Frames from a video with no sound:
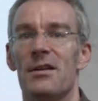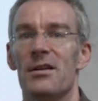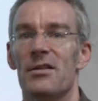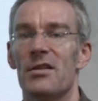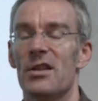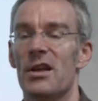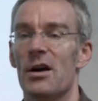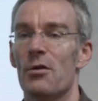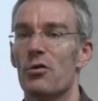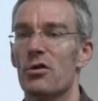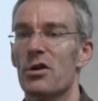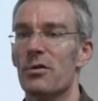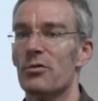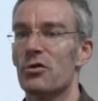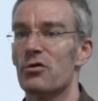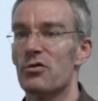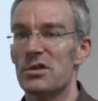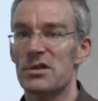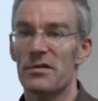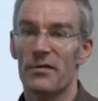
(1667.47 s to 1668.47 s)
Then I will come and
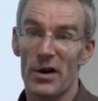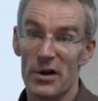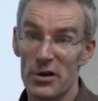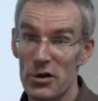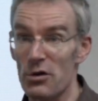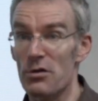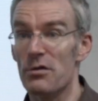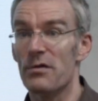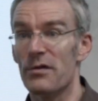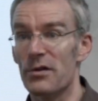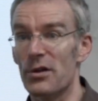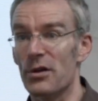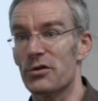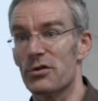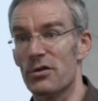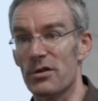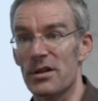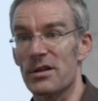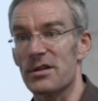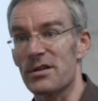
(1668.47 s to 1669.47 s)
crucify you for not
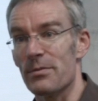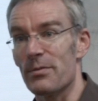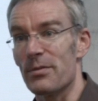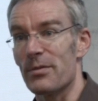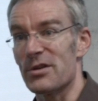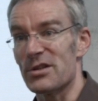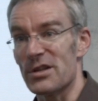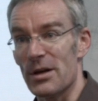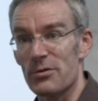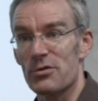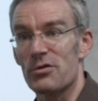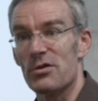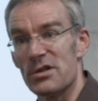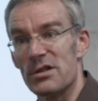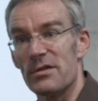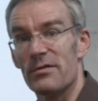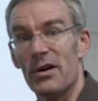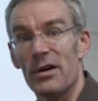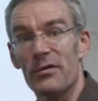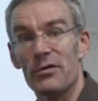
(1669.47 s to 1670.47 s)
doing it, because I was
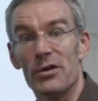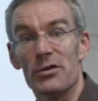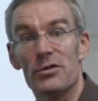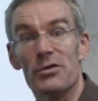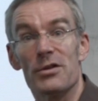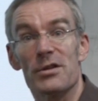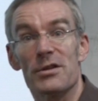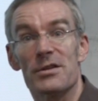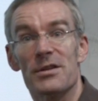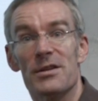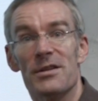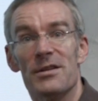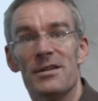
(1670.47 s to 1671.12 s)
crucified for not doing it.